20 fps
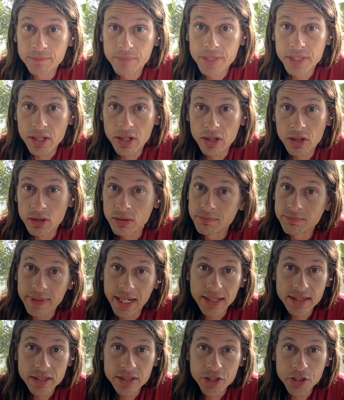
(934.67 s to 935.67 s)
So
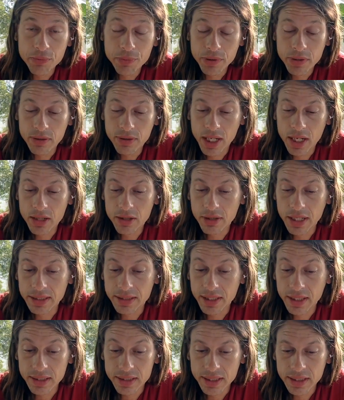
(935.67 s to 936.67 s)
that's Jupiter Rahu right
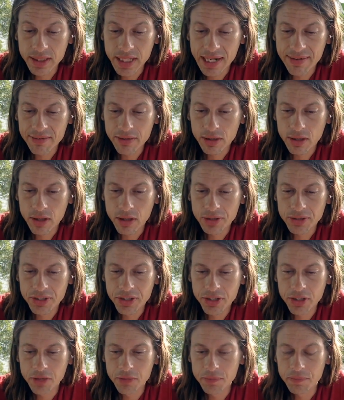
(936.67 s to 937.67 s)
there. Didn't have a long
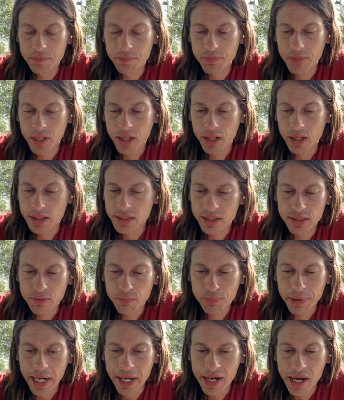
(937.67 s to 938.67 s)
term,
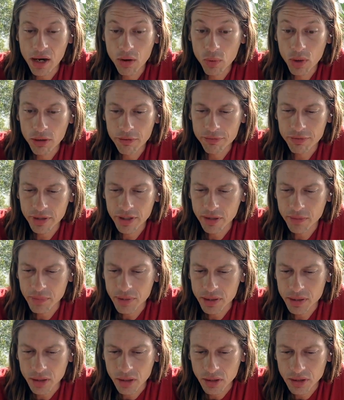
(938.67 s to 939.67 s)
didn't pan out well for him
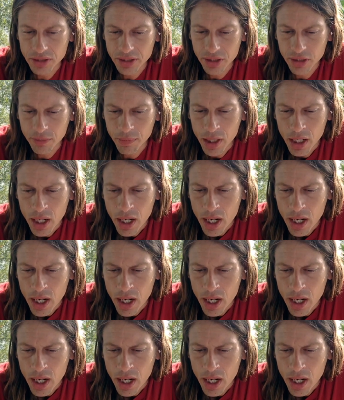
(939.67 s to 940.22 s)
in the long term.